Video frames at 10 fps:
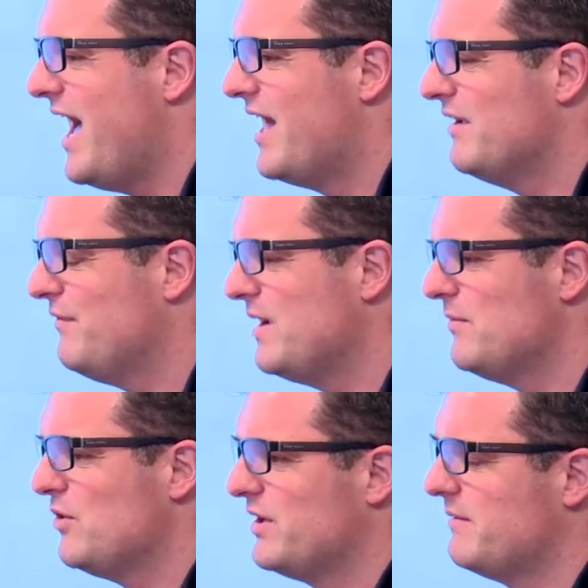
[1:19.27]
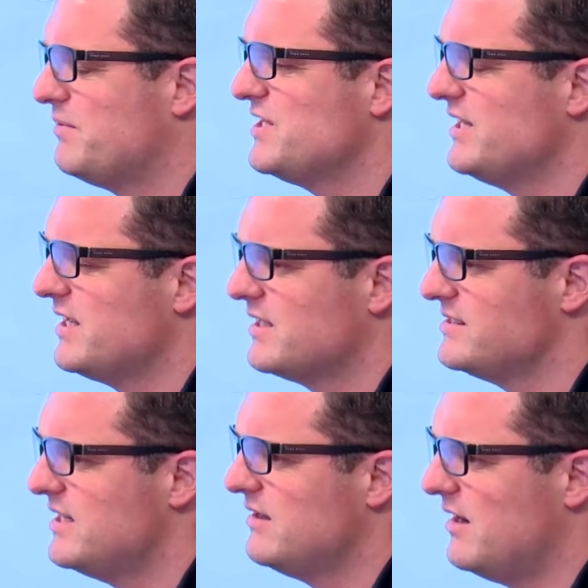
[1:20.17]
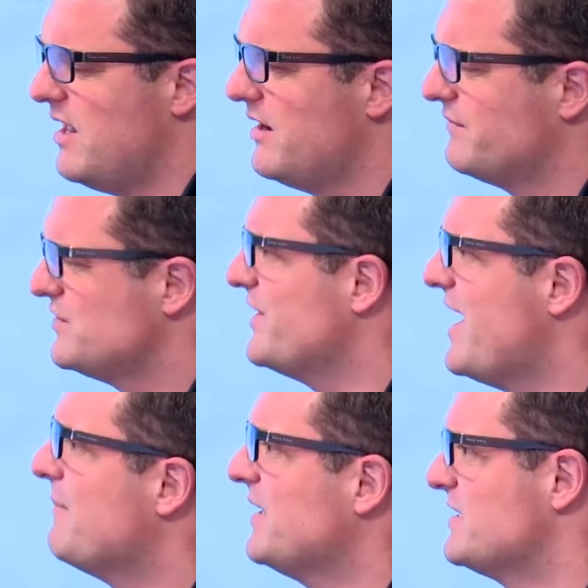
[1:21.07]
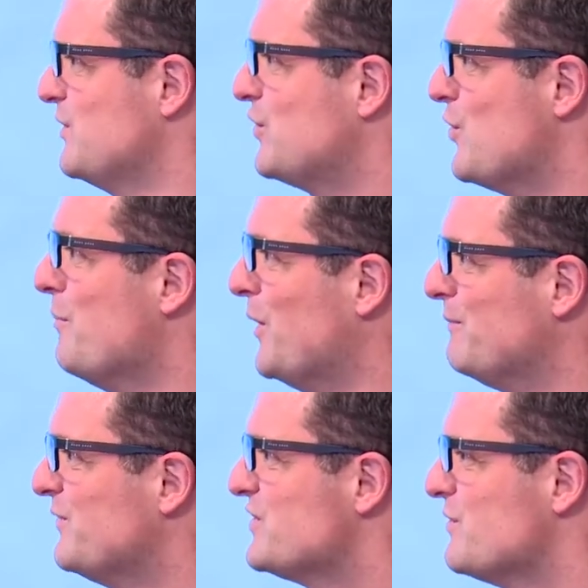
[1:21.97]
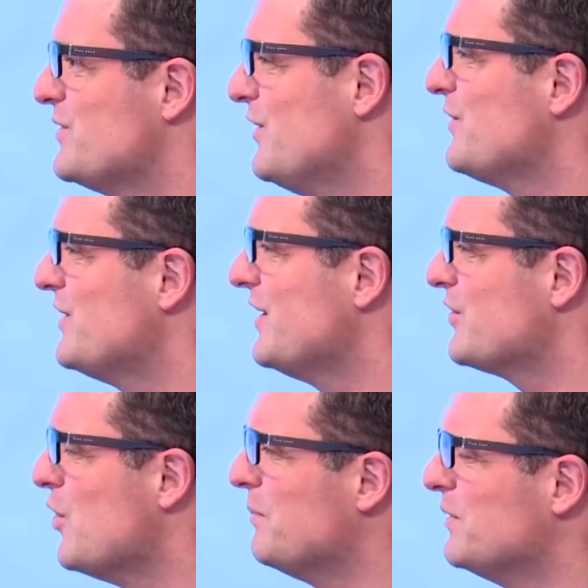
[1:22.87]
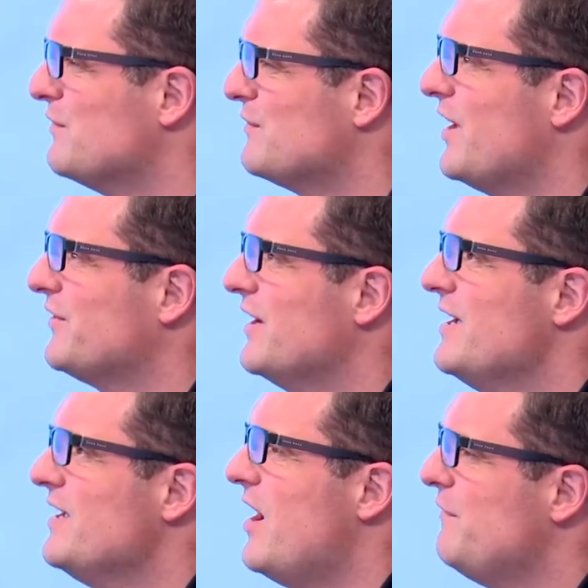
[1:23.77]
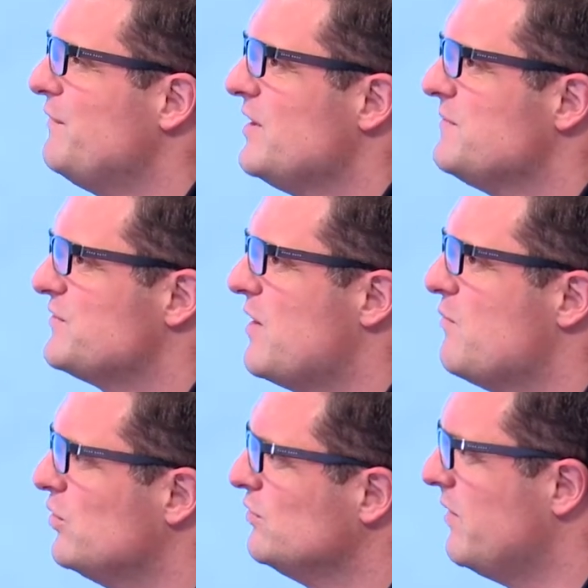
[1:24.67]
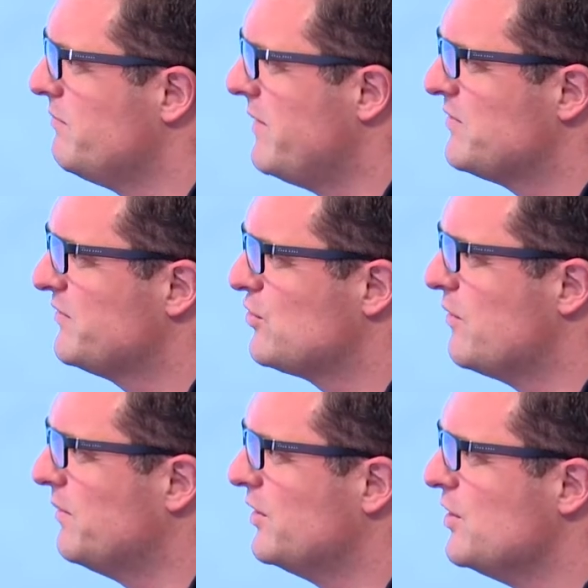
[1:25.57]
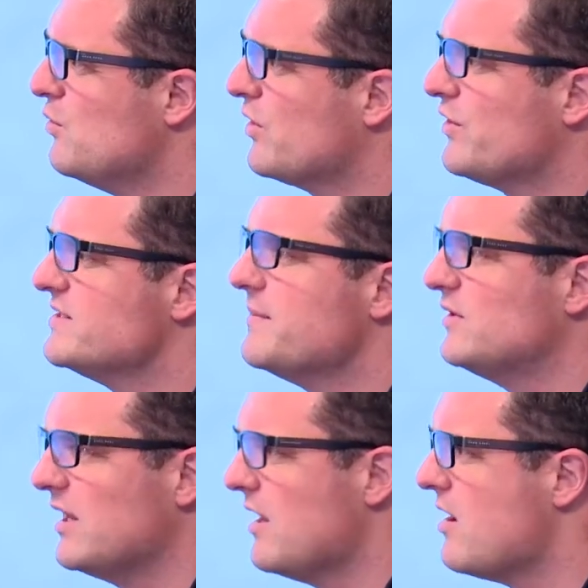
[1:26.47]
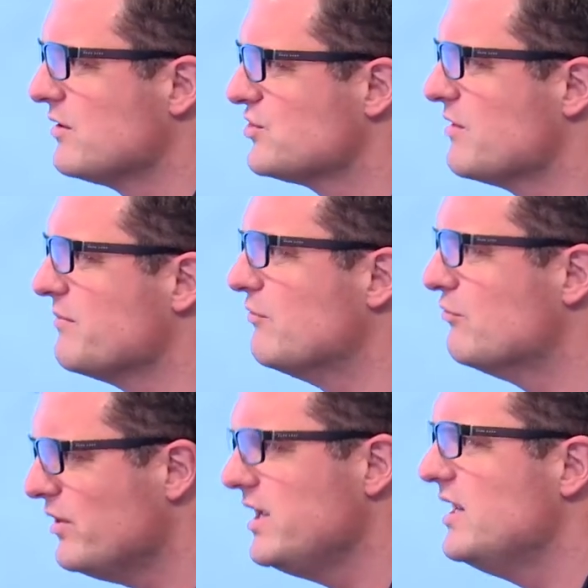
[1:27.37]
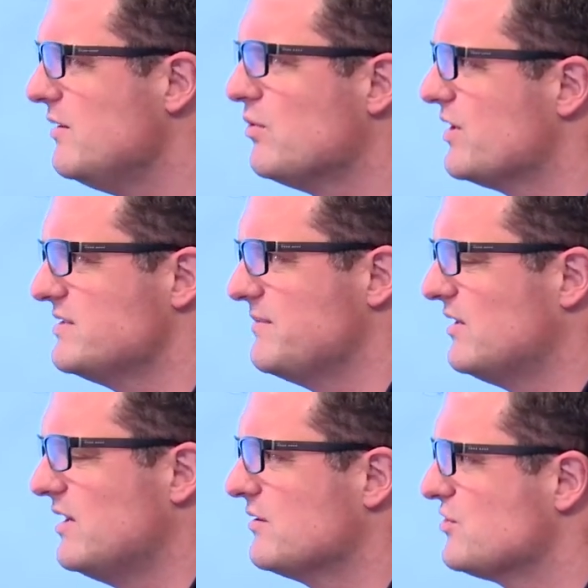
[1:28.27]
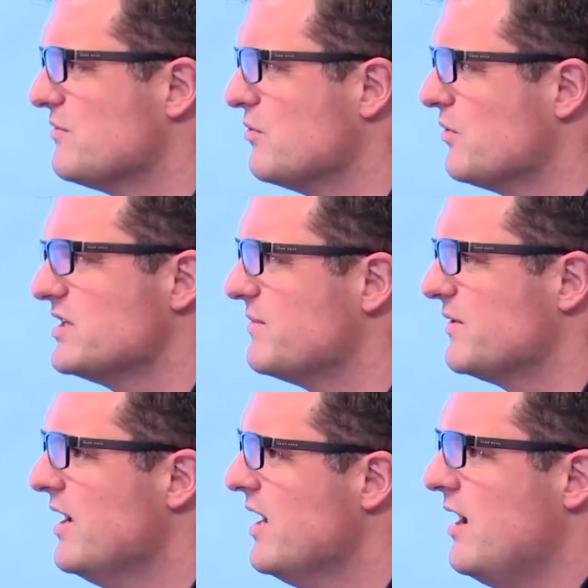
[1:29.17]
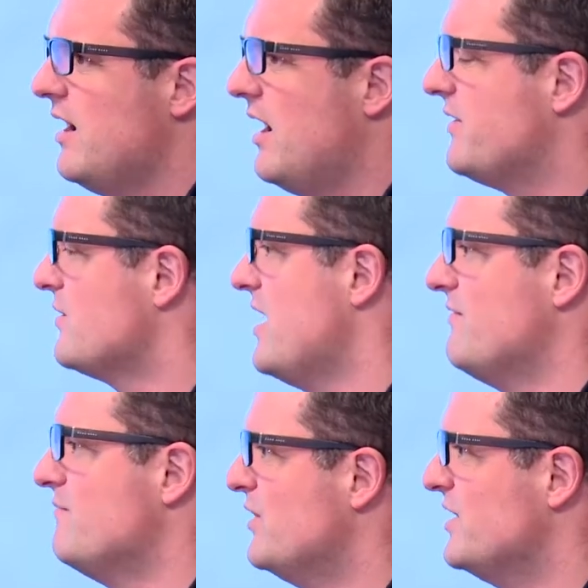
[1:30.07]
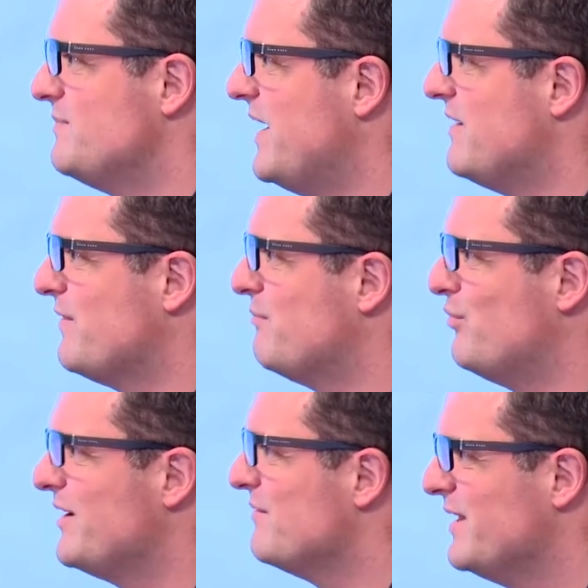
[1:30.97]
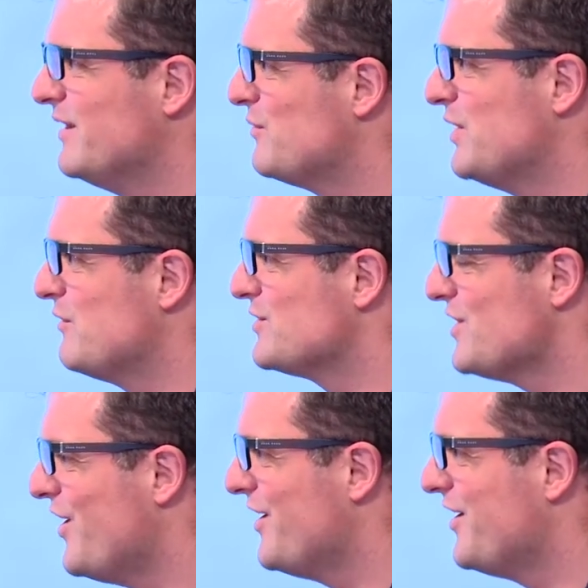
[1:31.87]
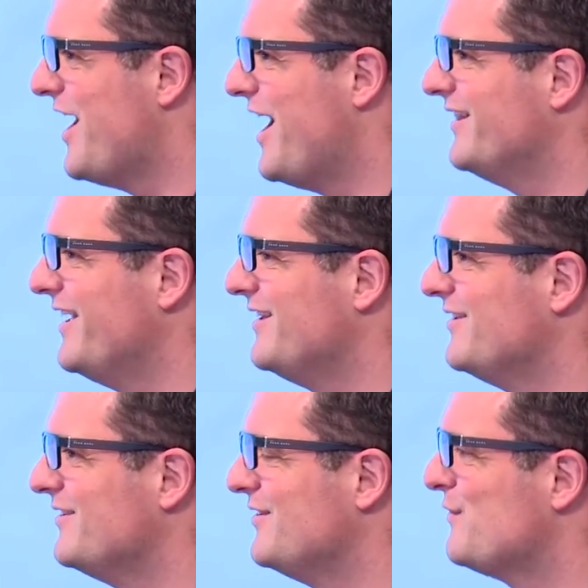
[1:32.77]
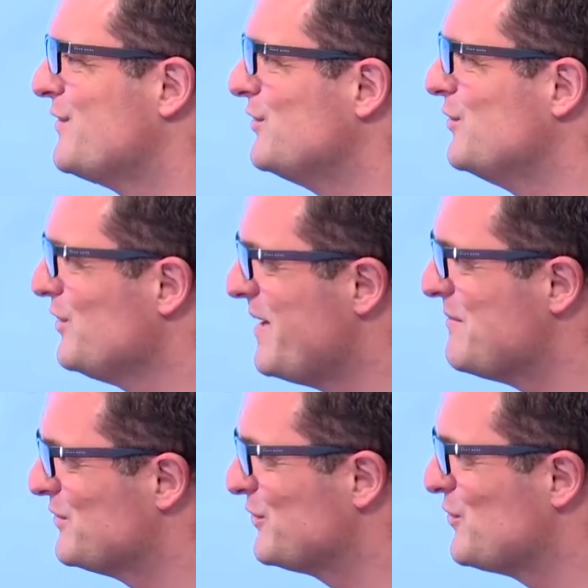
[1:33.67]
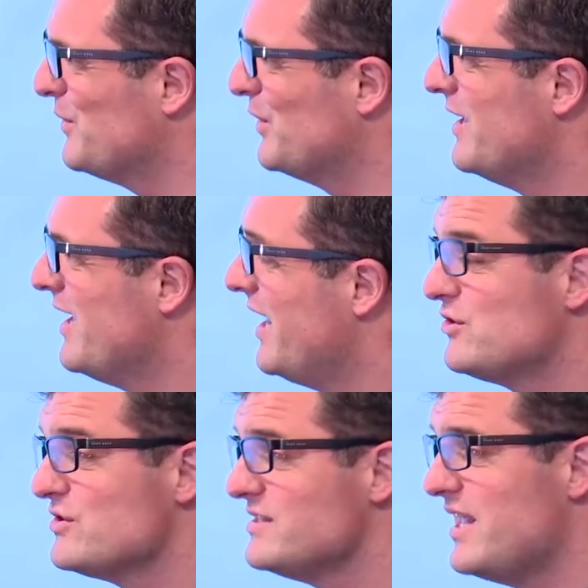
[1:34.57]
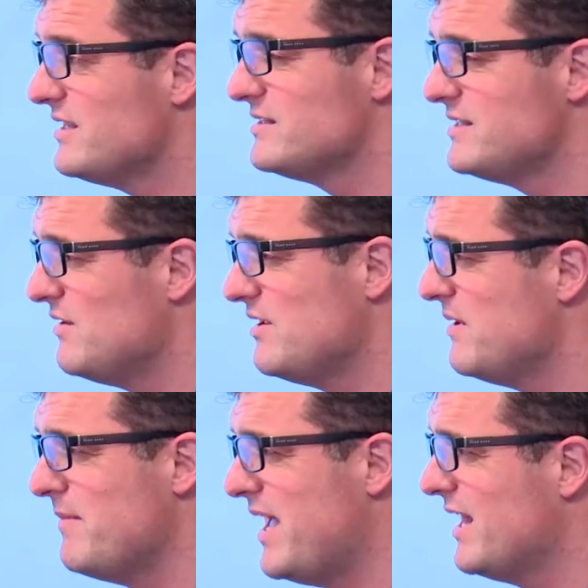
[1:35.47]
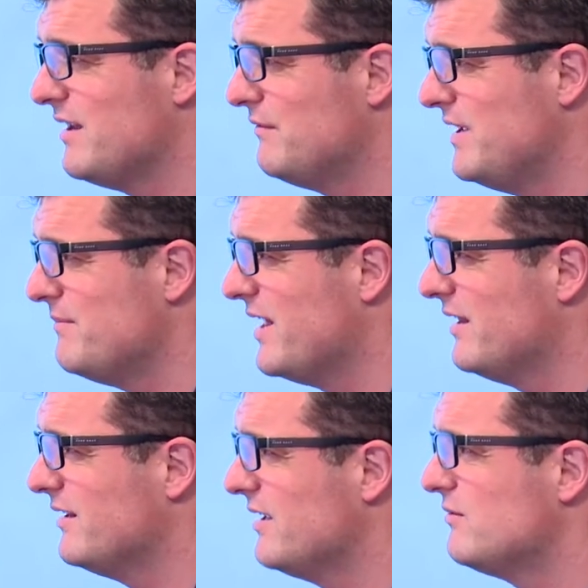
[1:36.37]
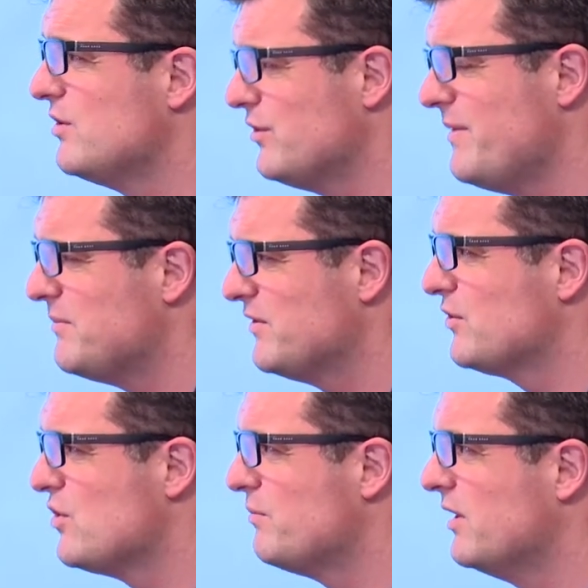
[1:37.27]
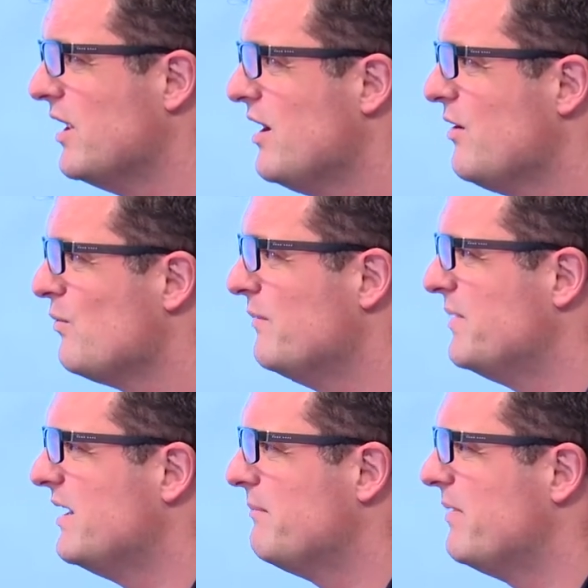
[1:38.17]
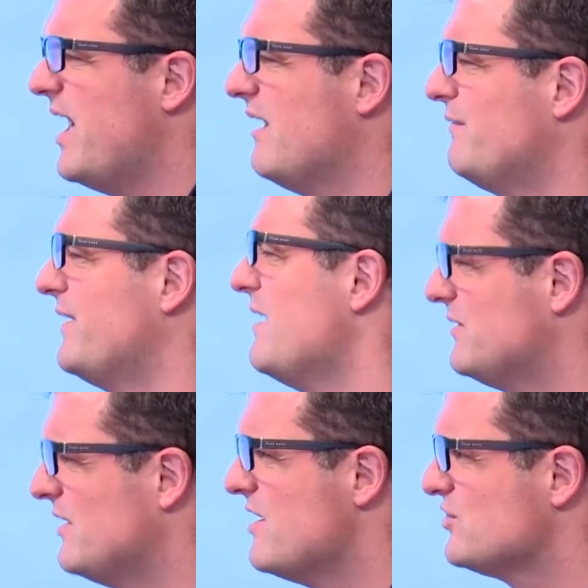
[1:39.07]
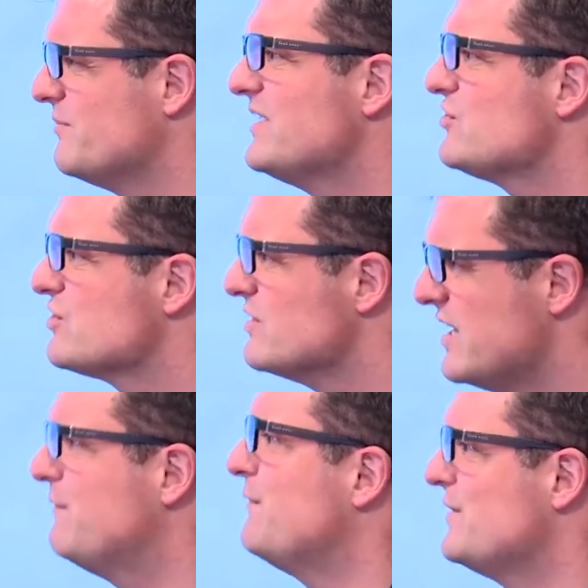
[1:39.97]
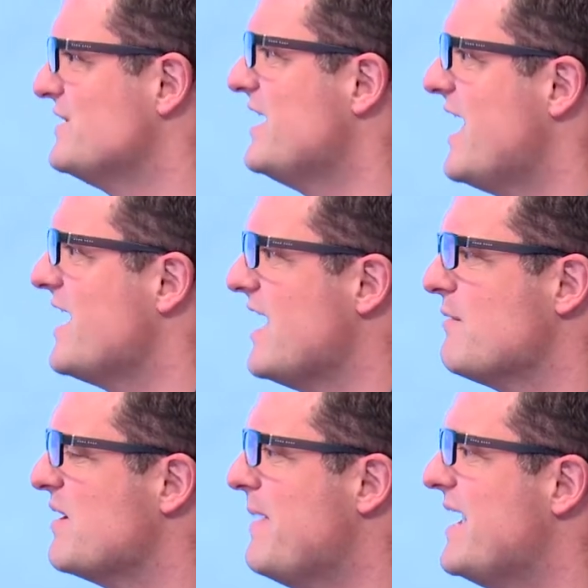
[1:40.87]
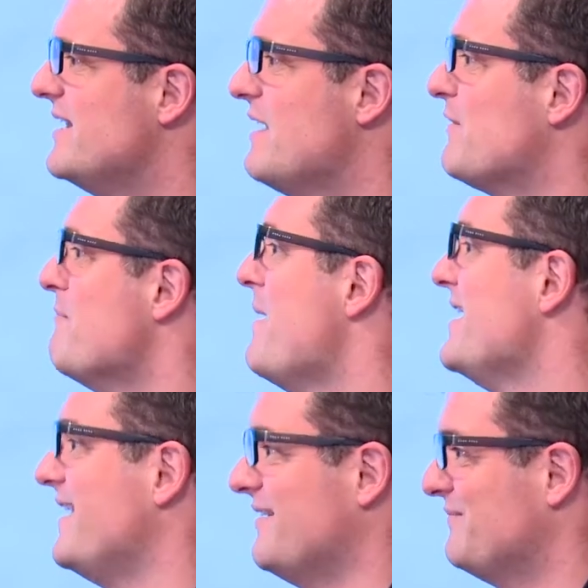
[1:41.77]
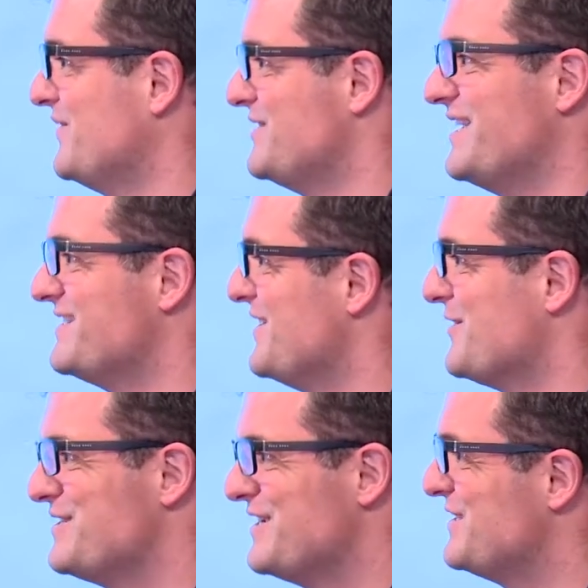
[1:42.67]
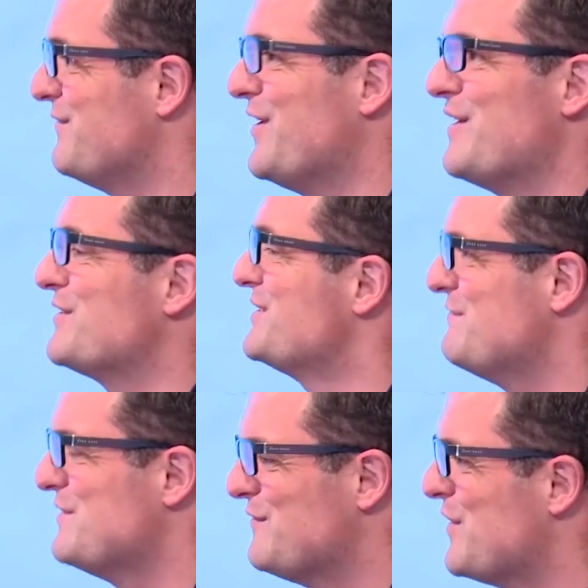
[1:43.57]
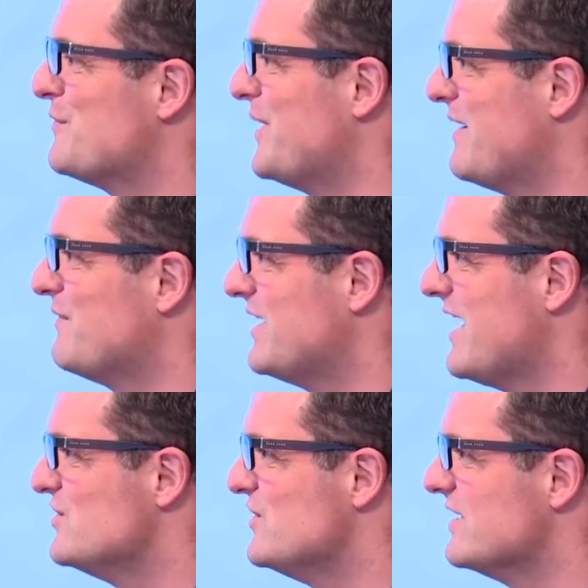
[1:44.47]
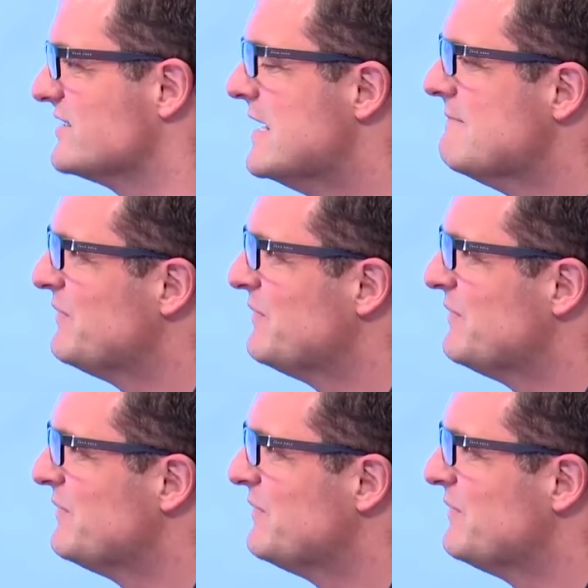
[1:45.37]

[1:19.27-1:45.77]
And if I'm looking at, particularly, you can see a lot of dynamics with a couple. So when you're looking at a couple, you've got oftentimes you've got one member of the couple who worries about the long term and really worries about the long term and worries about are they going to have money to pay for bread and milk when they retire? And then you've got the other member of the couple, and it doesn't necessarily be male and female. It, the other member of the couple will be ah, forget about the long term. Let's just live for today, and we may never make 60 or 65 or 75 or whatever the age is.